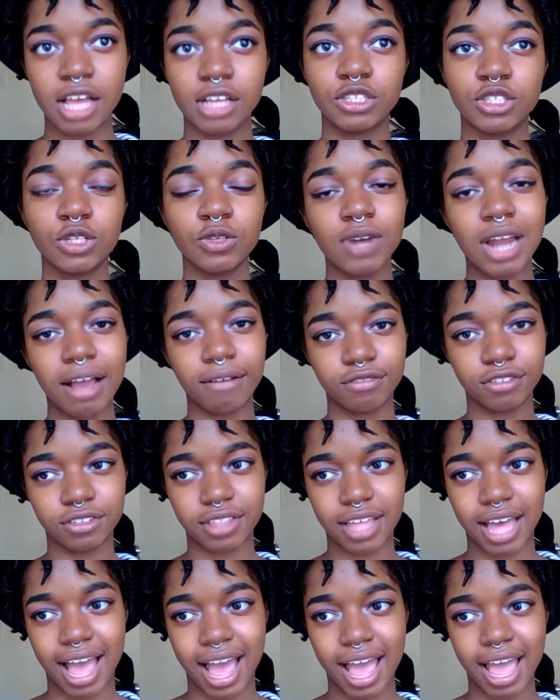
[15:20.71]
Soon
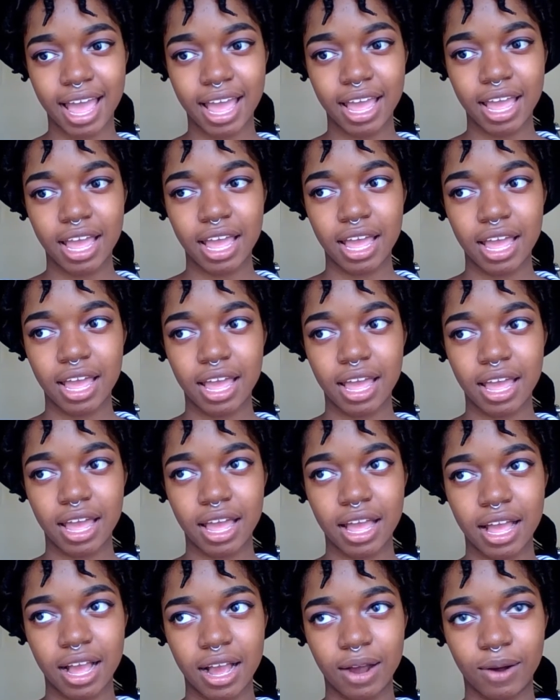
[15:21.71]
after that,
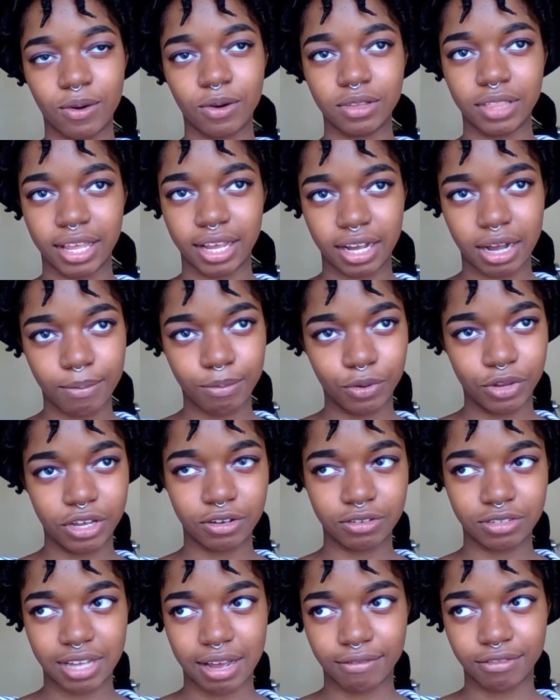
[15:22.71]
or like a couple
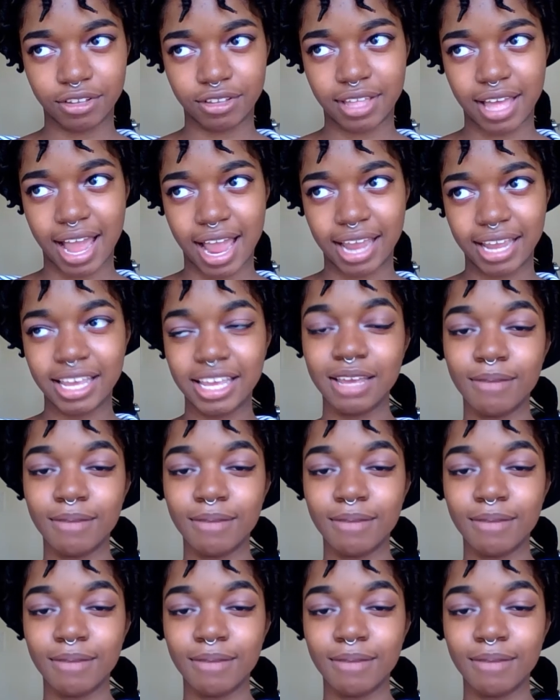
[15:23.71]
years after that,